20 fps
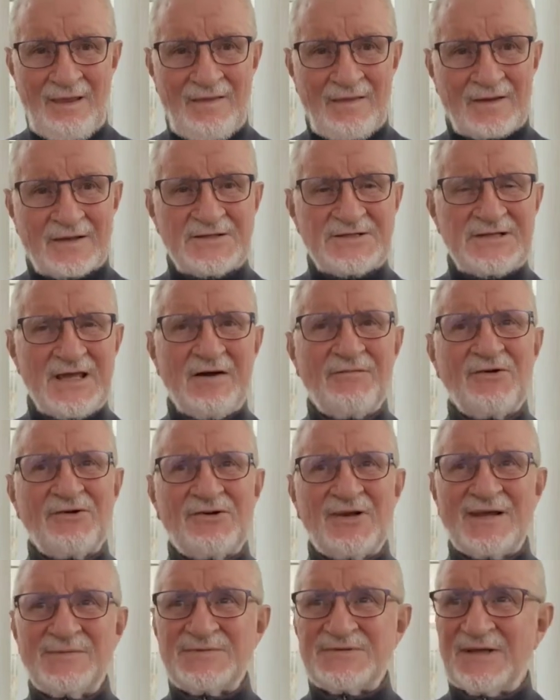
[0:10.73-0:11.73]
The
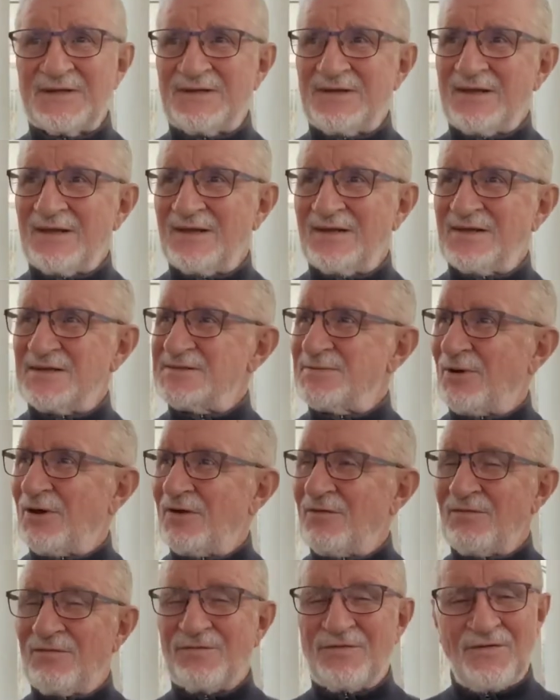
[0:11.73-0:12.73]
conservatory I'm sitting in is
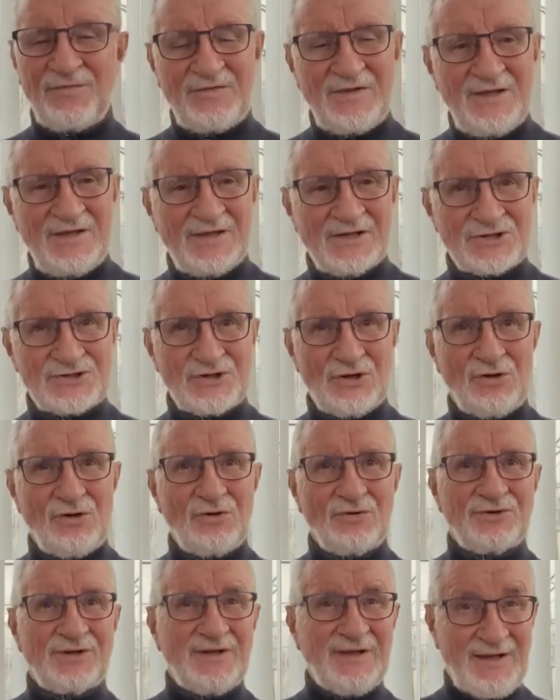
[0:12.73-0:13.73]
about 15 years
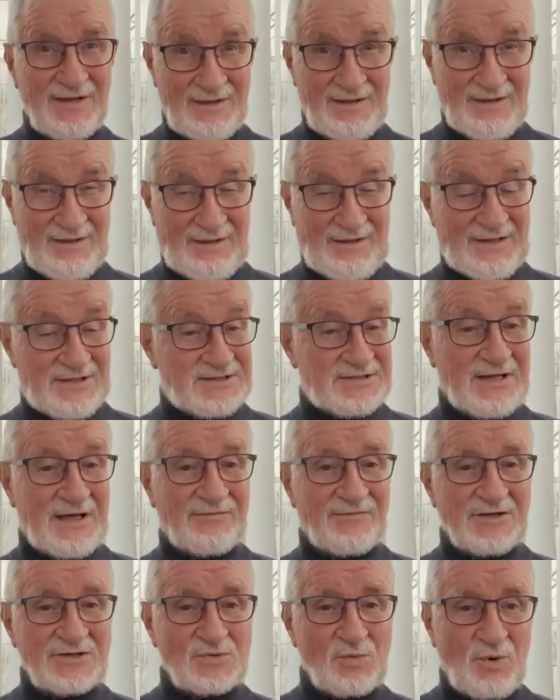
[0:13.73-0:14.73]
old. It
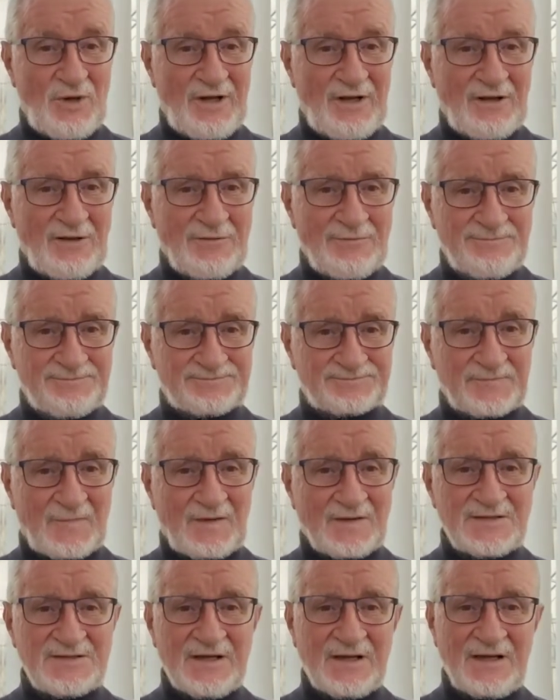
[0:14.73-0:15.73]
served us well.
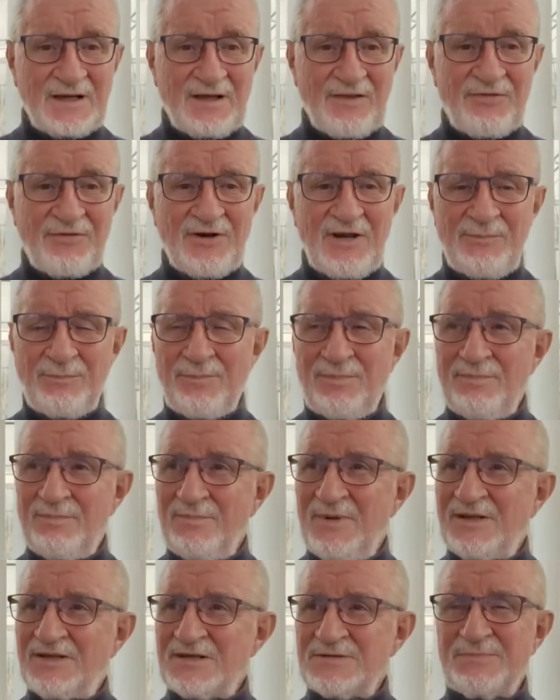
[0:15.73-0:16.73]
It's a 3
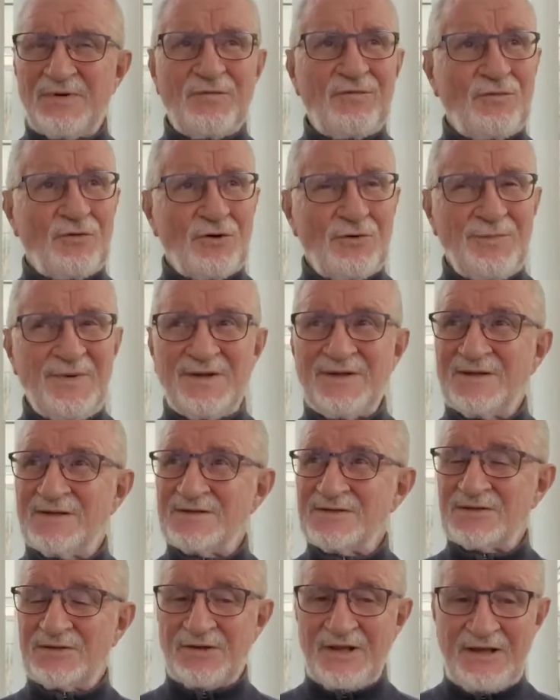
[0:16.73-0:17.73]
metres by 4
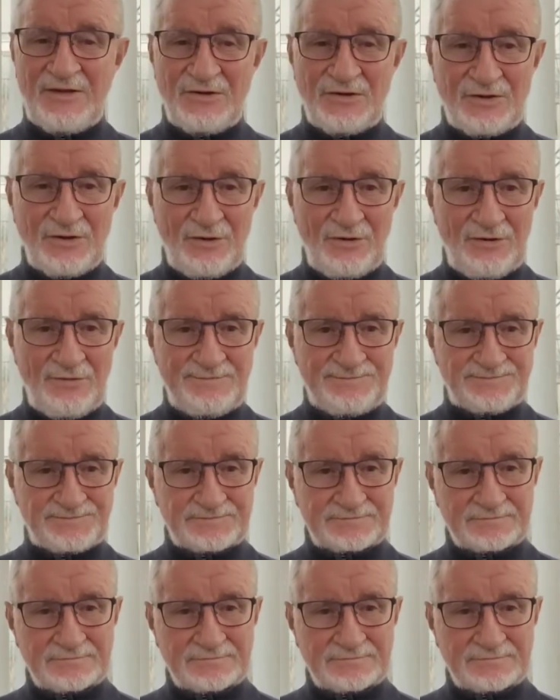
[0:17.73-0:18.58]
metres lean-to.